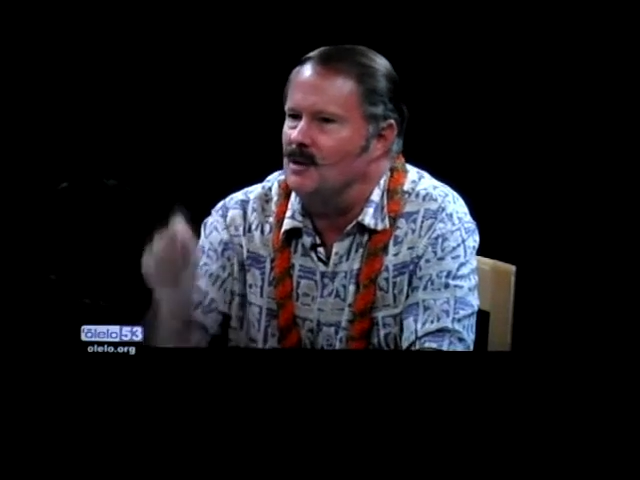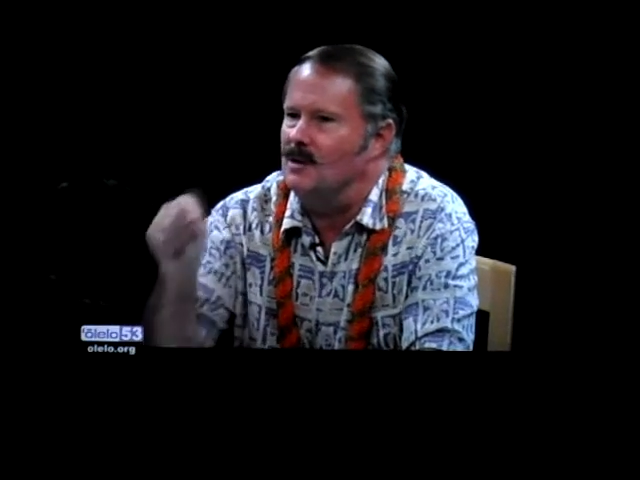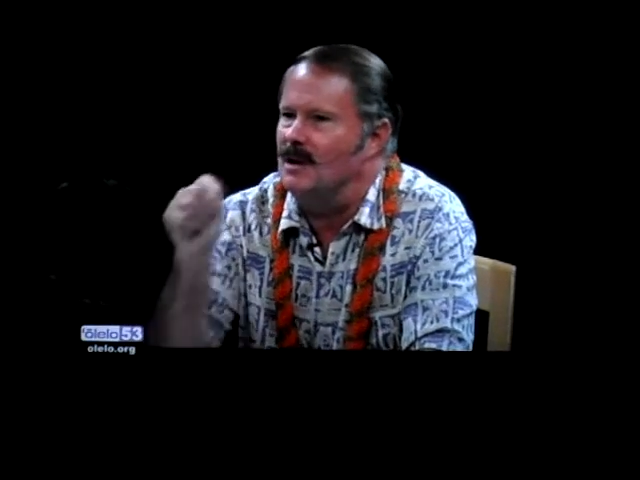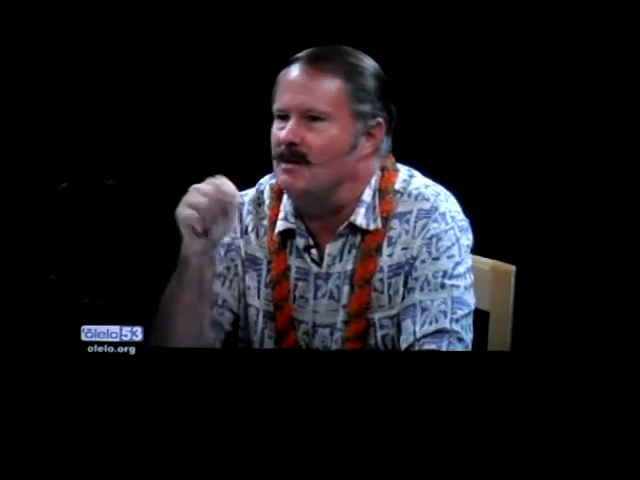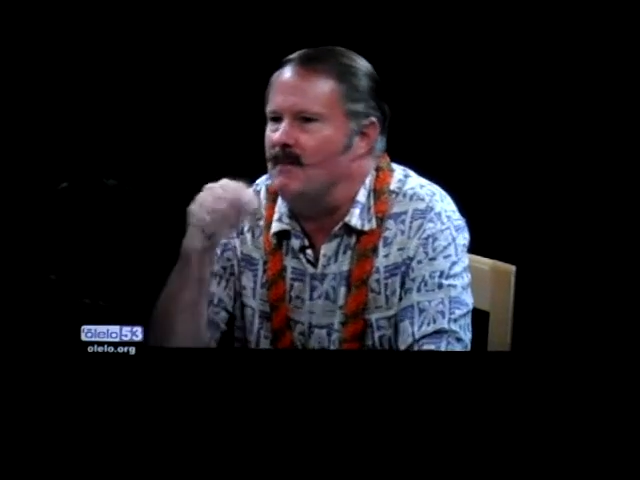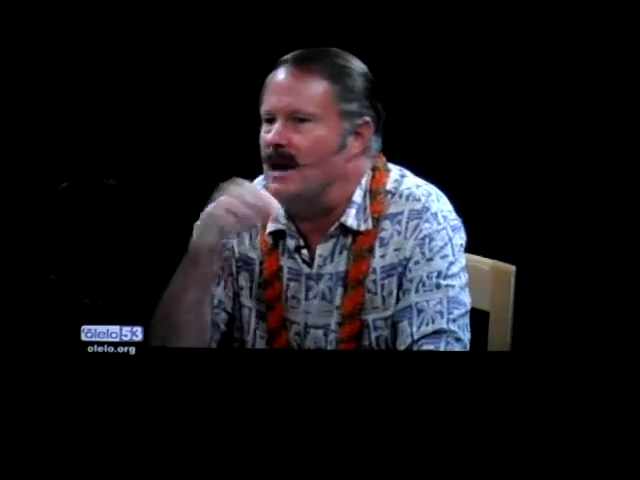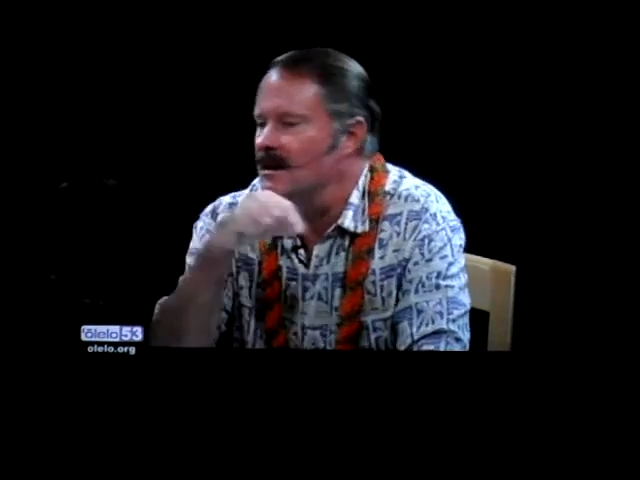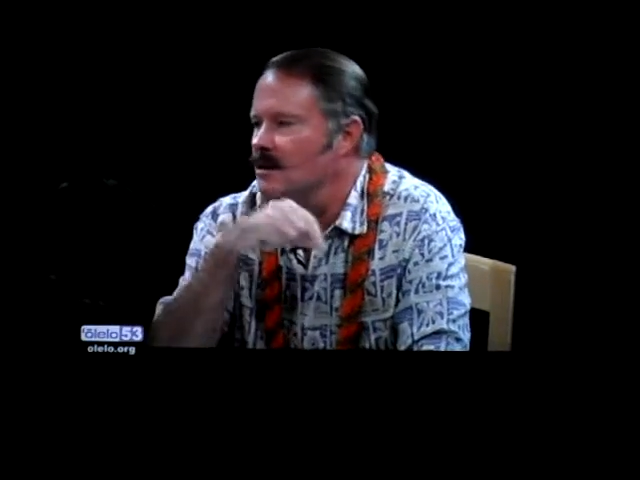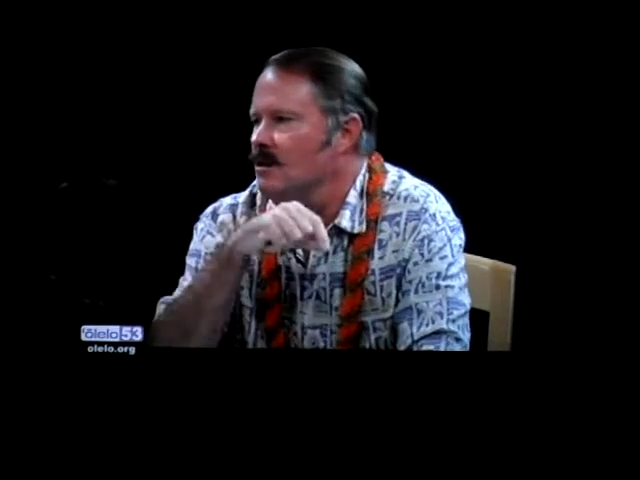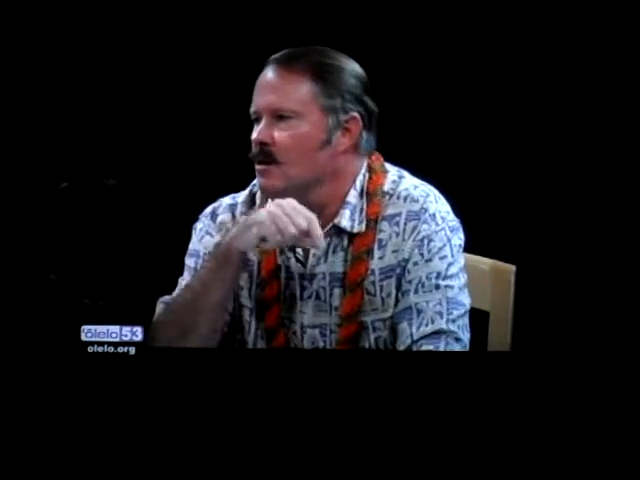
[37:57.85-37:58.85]
don't come
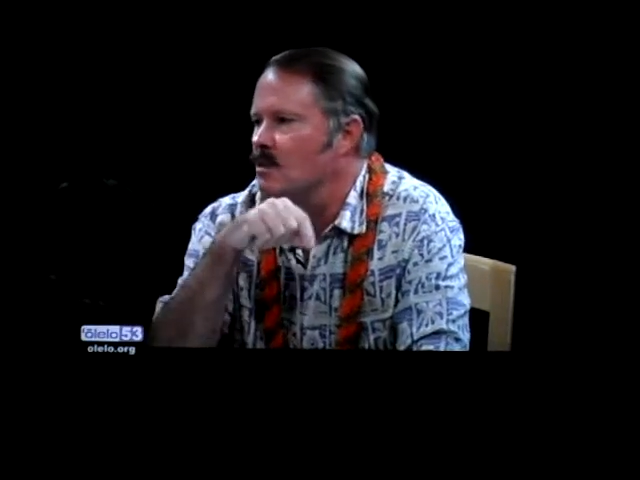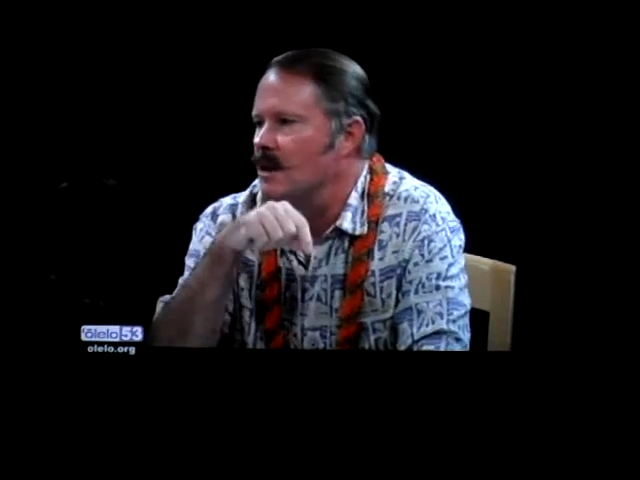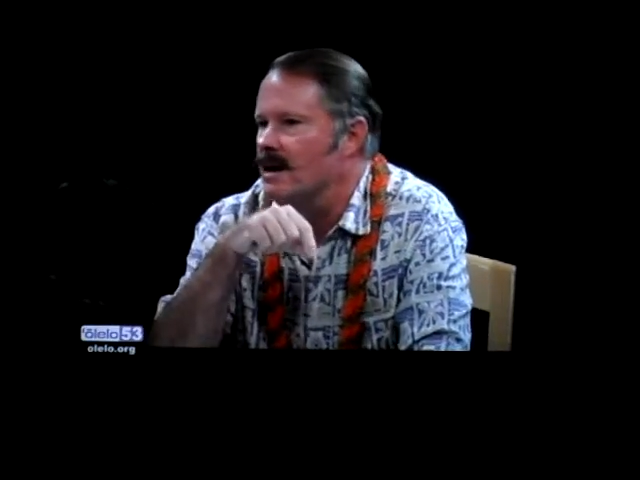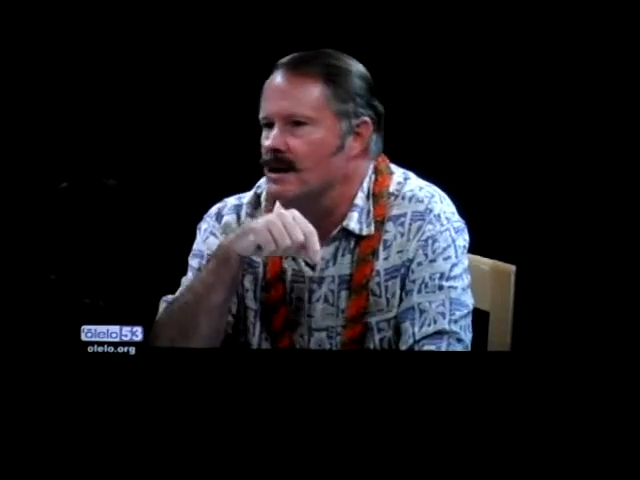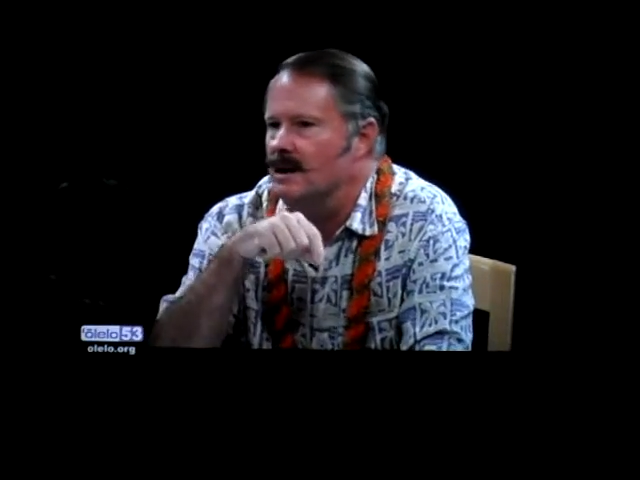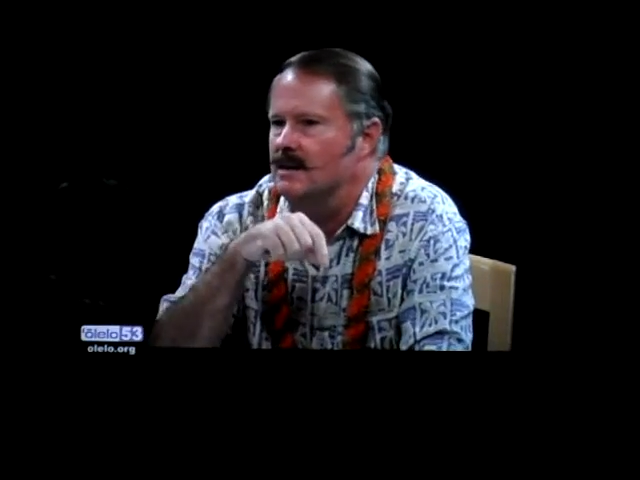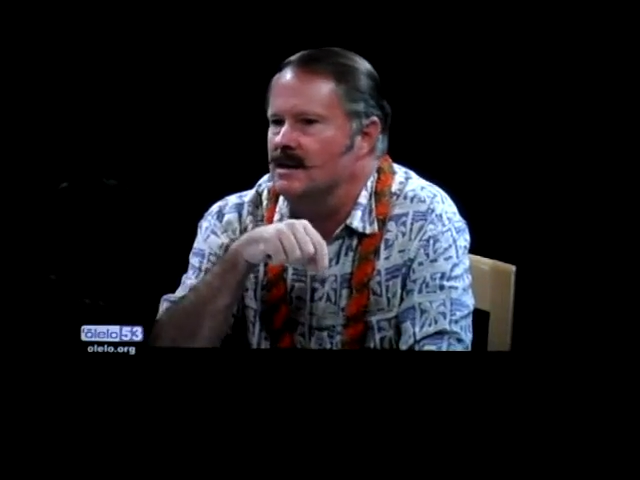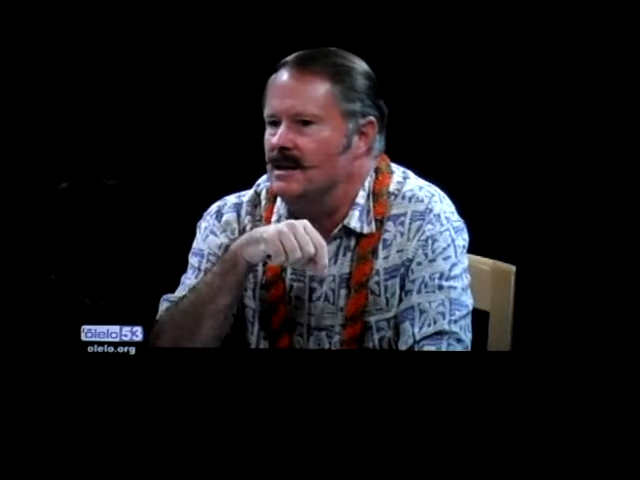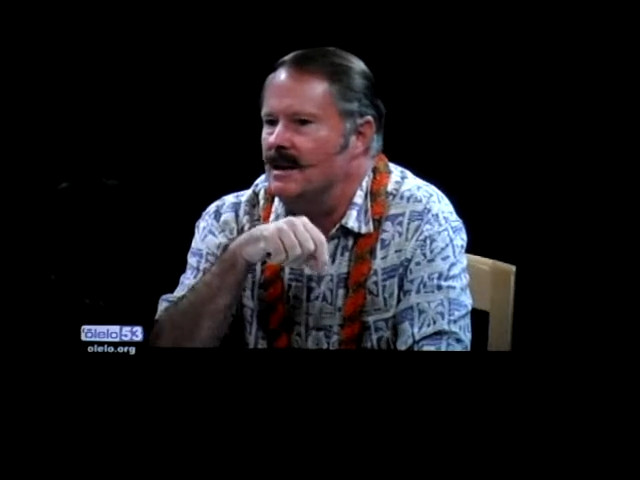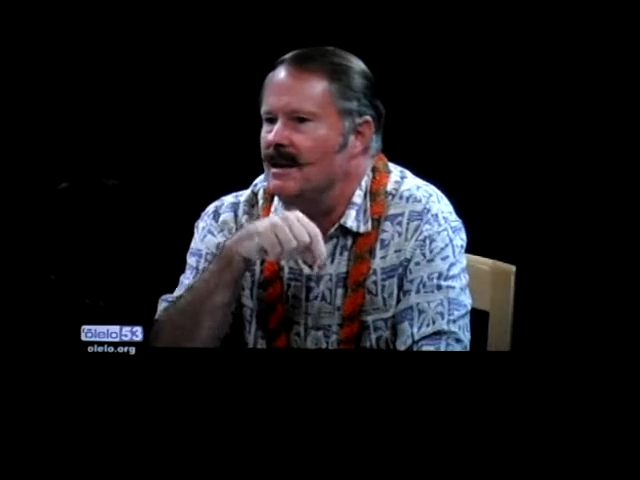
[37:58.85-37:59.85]
back to Hawaii
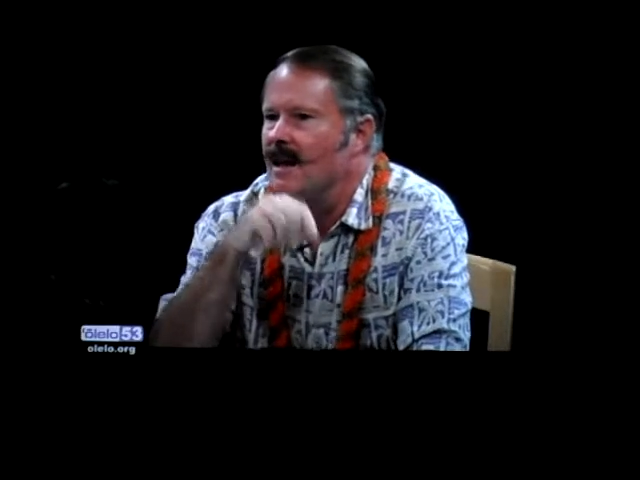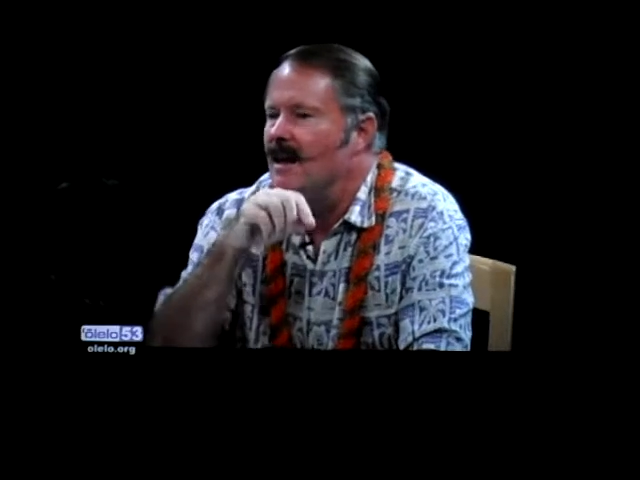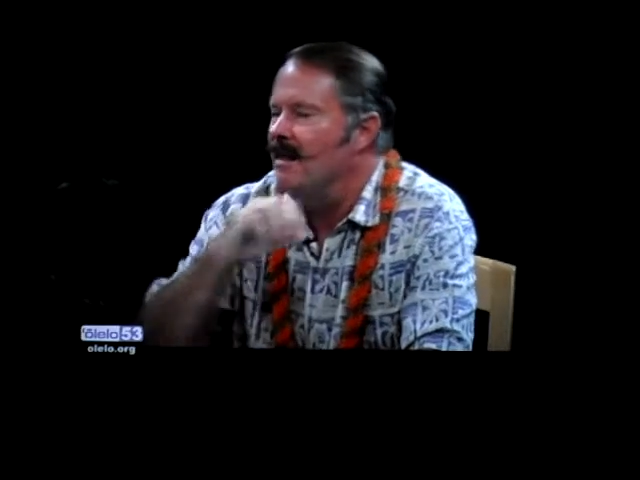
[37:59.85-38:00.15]
and say,